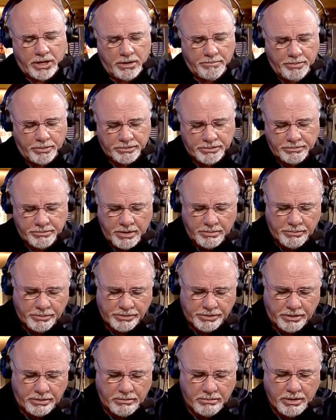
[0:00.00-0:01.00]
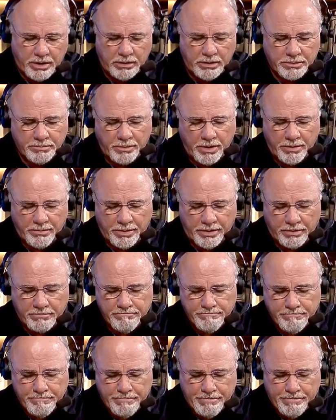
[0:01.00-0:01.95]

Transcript: kind of put some numbers in. Okay, let's play with it.